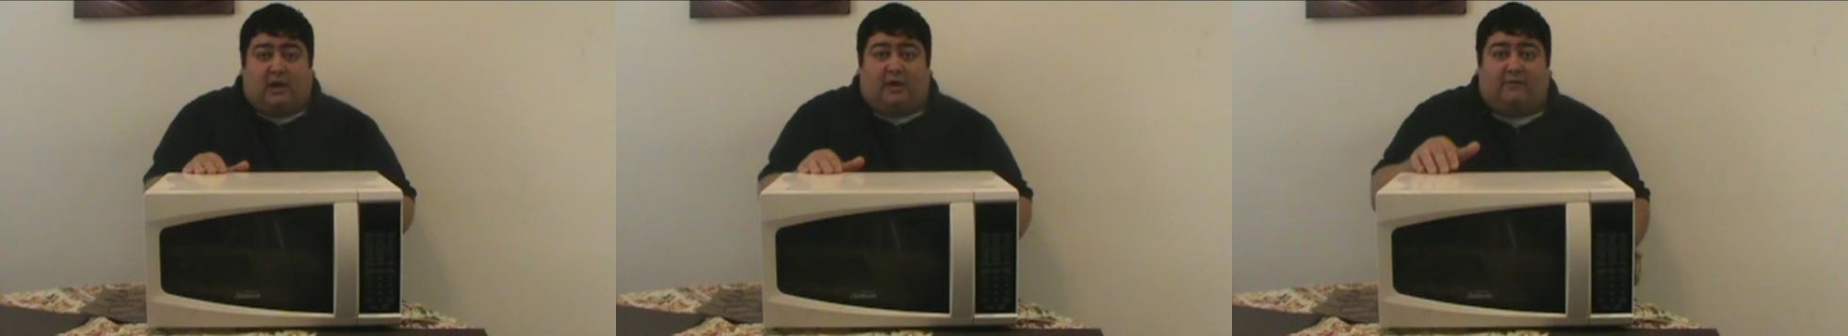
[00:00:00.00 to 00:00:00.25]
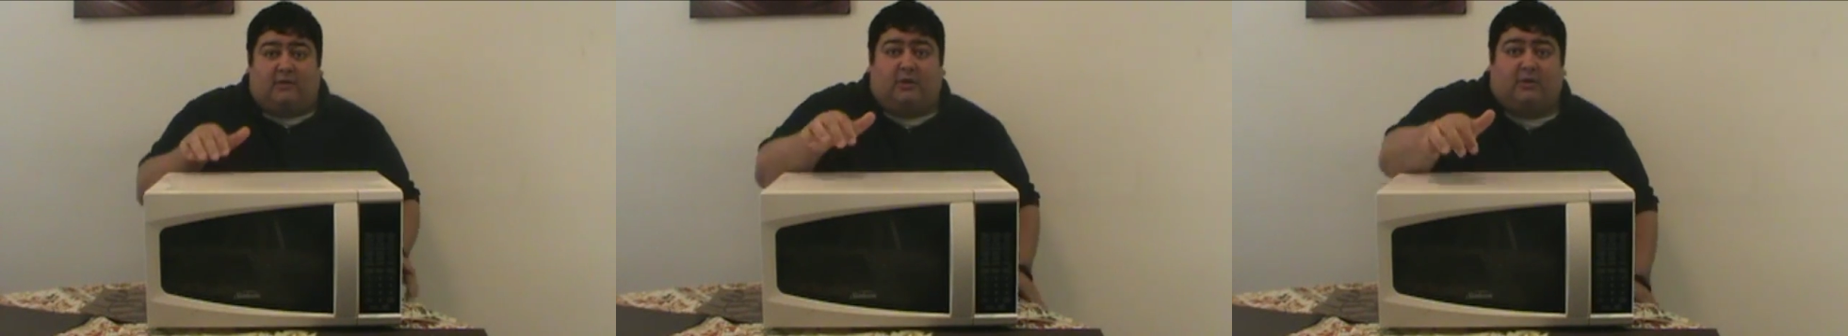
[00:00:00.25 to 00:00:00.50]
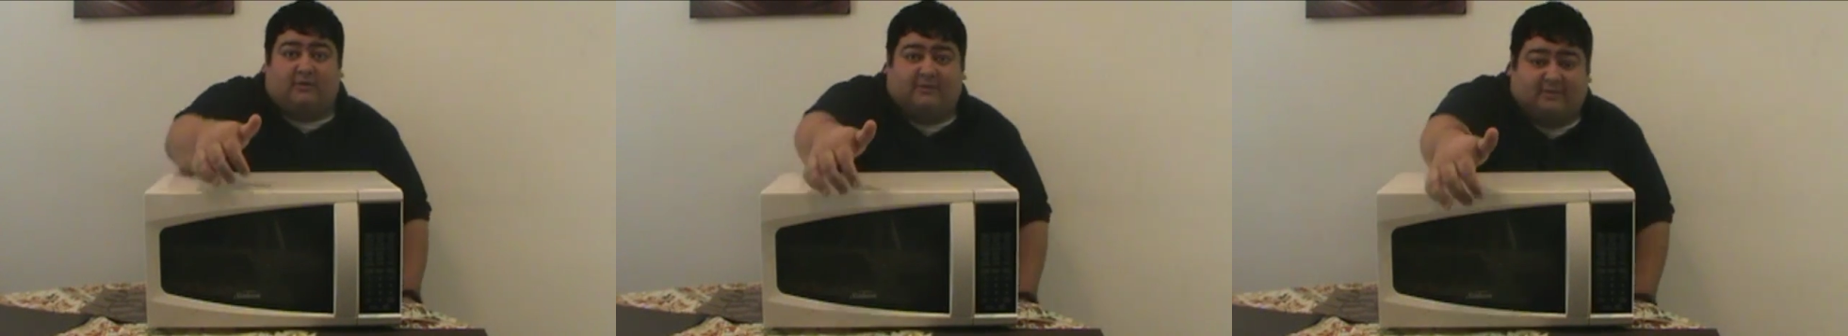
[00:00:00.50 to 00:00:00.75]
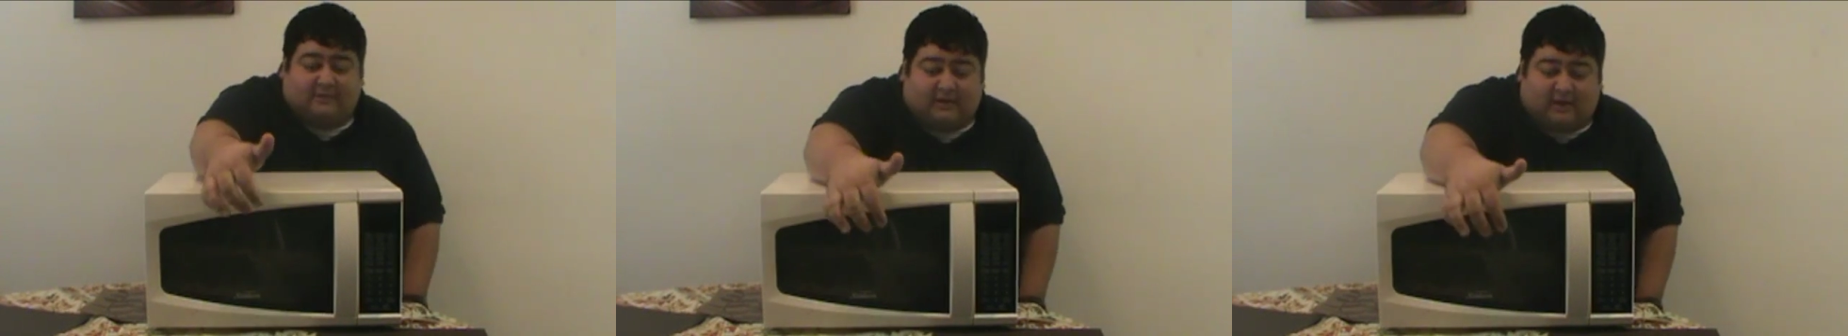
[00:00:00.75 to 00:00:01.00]
If you
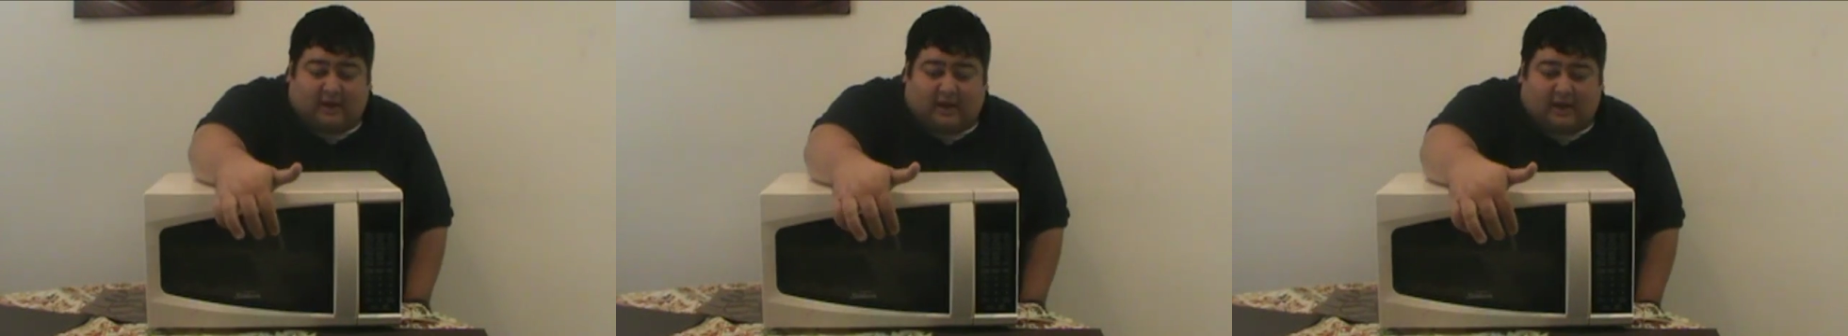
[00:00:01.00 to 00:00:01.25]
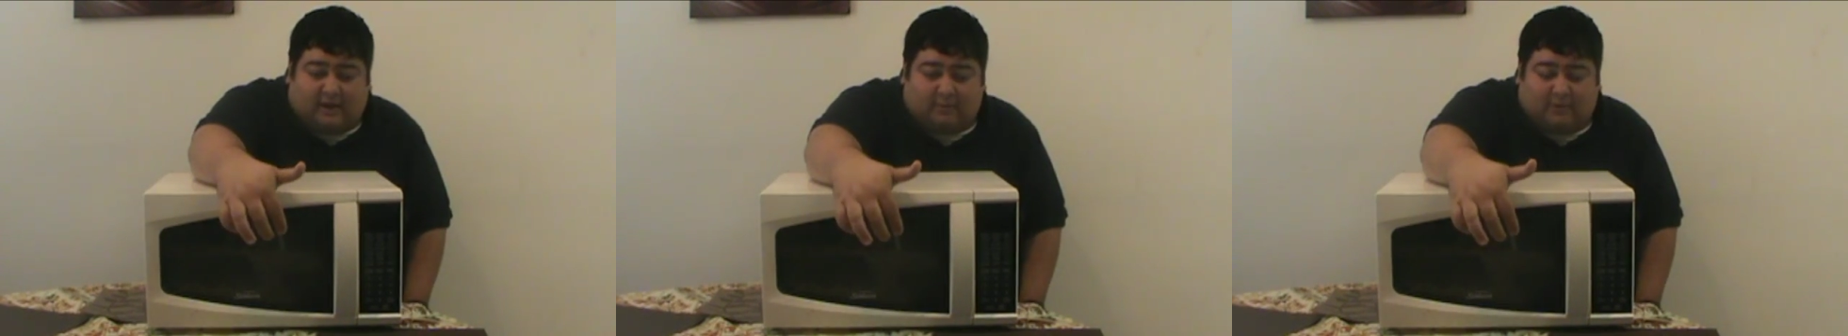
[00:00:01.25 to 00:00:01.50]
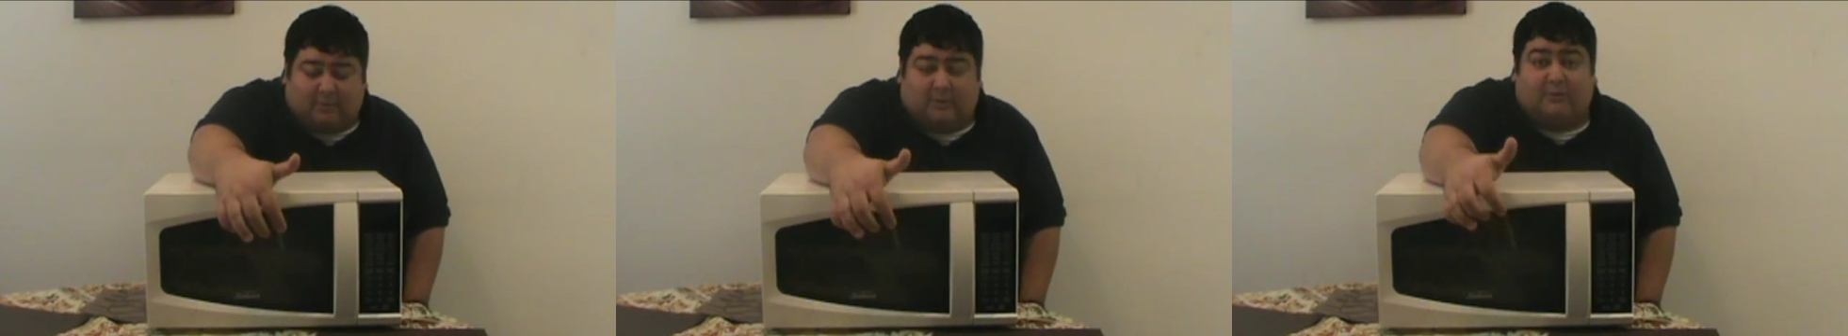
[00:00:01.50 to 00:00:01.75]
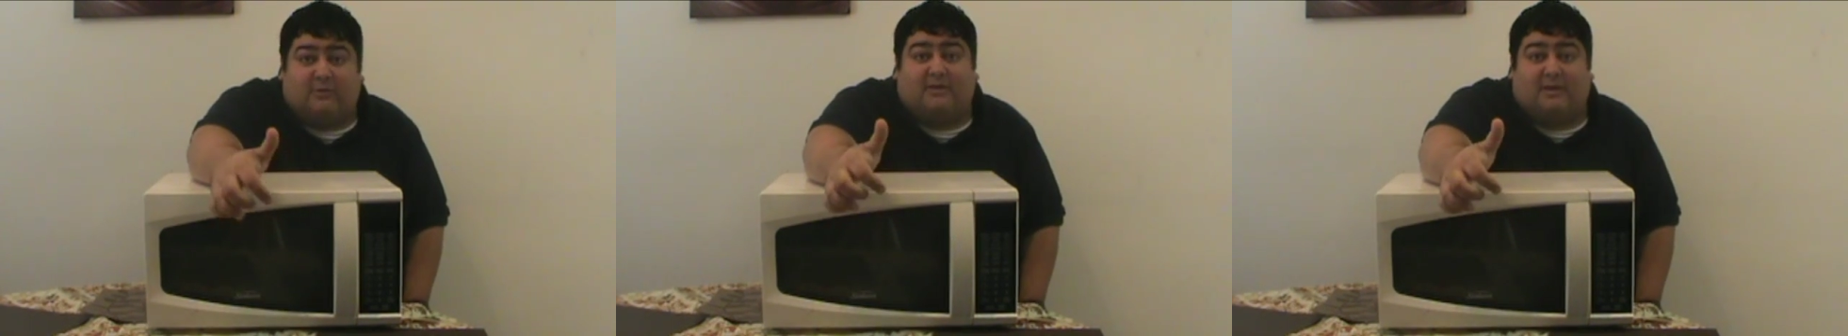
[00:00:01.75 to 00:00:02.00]
noticed, when we
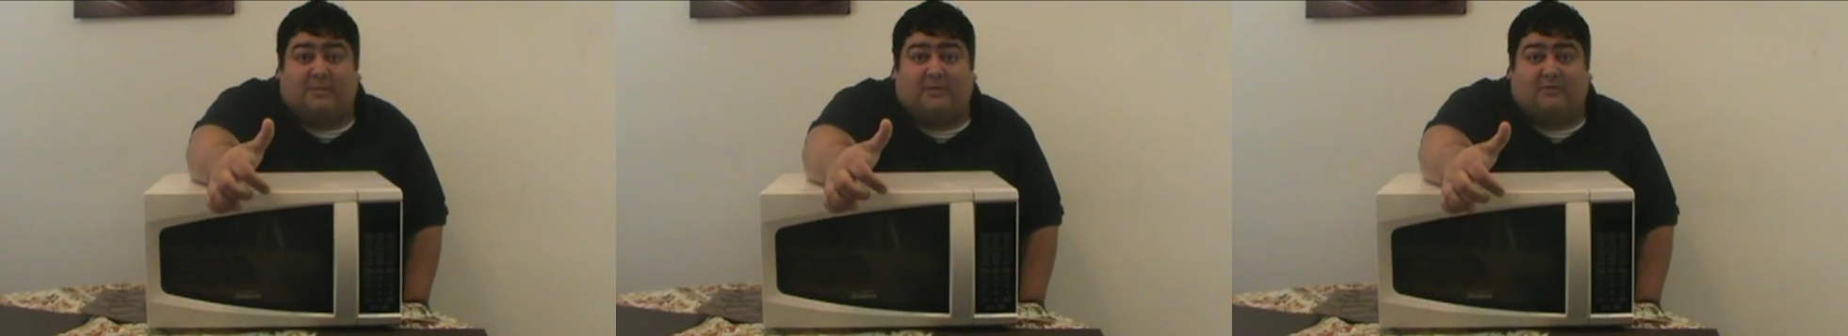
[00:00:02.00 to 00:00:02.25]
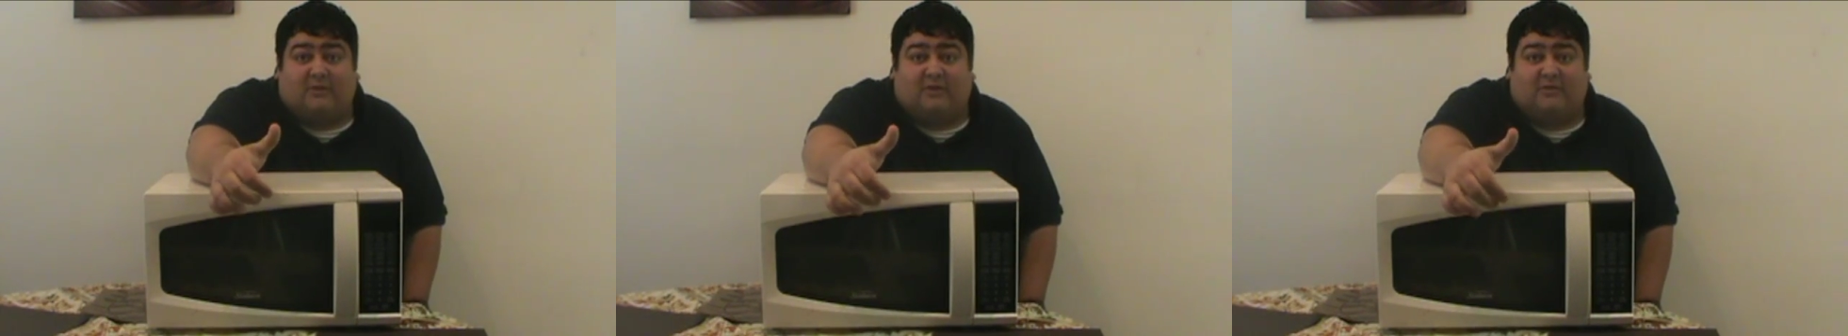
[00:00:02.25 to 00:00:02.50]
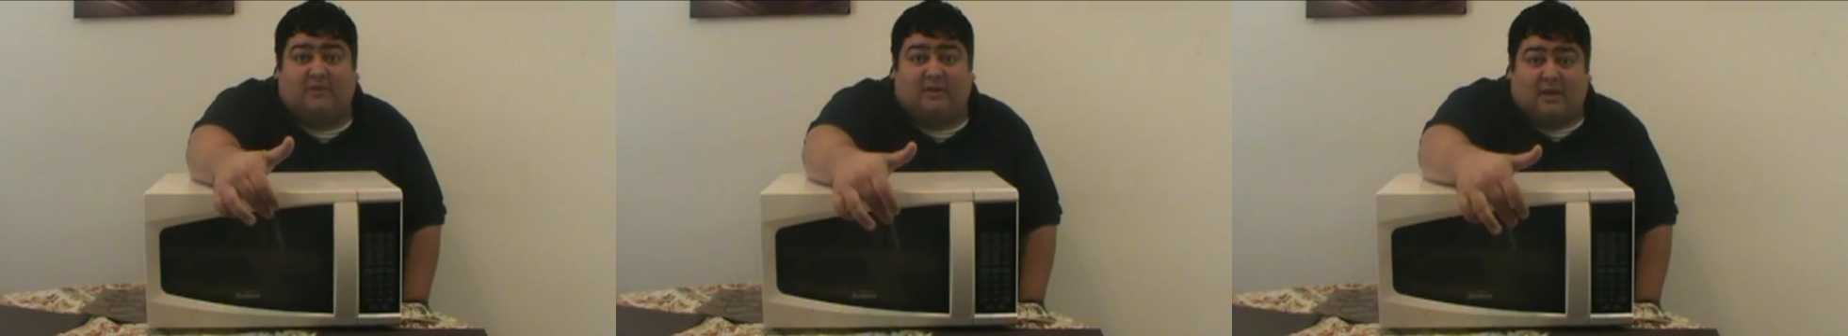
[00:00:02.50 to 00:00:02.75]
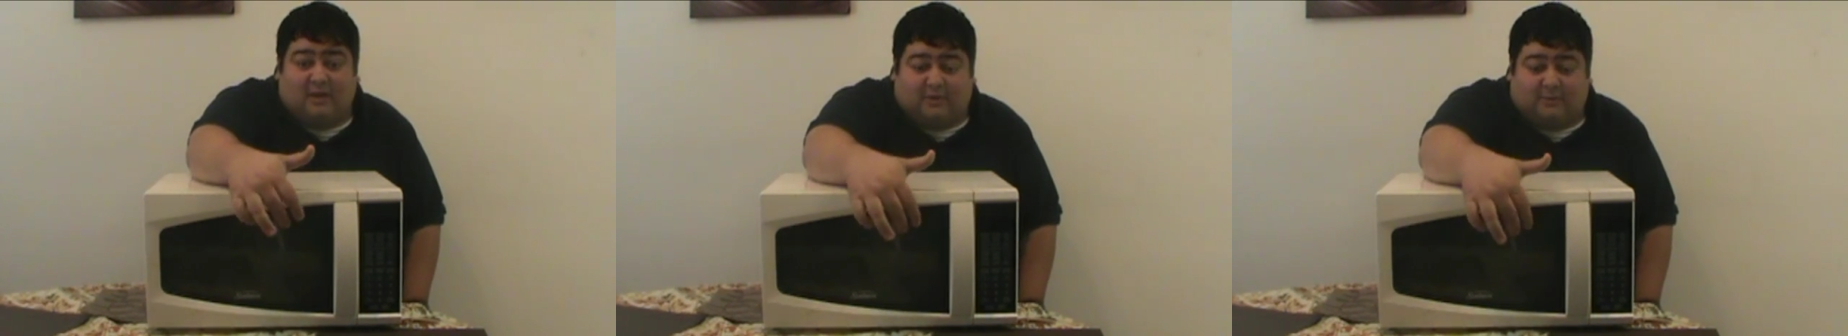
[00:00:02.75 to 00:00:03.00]
were doing the demonstration,
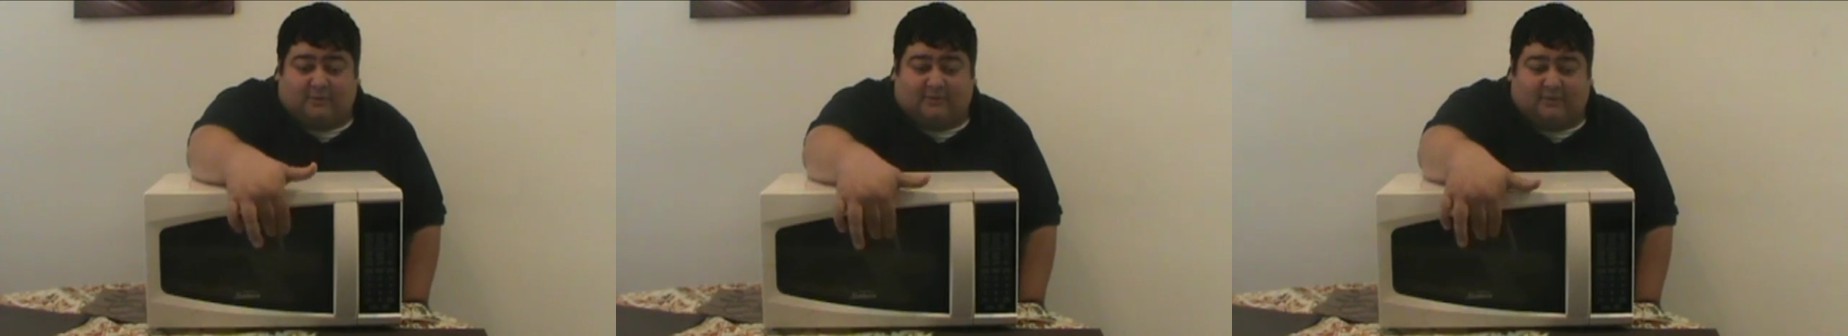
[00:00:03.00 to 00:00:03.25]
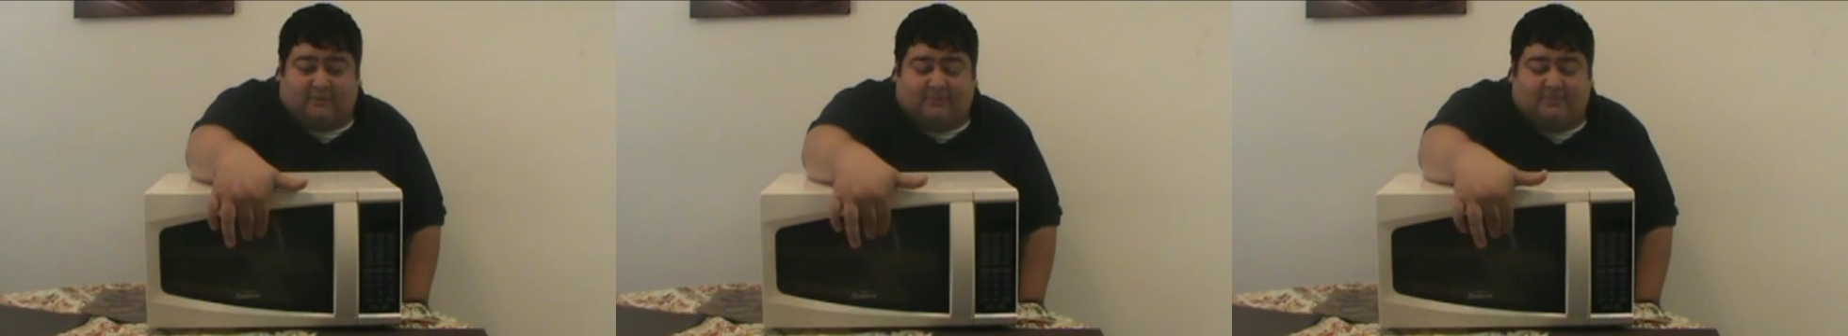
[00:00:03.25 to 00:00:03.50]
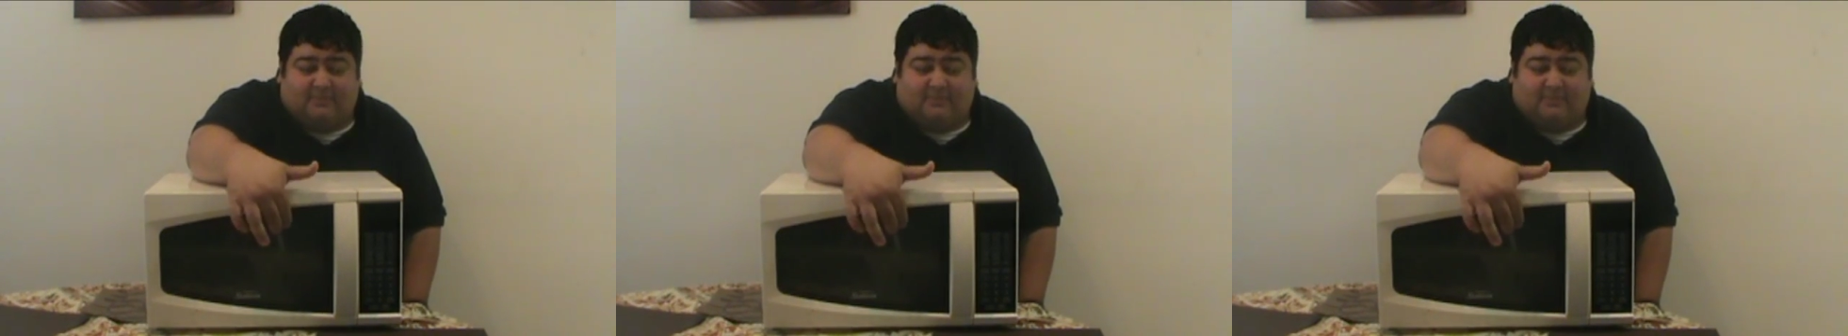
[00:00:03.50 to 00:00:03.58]
there was a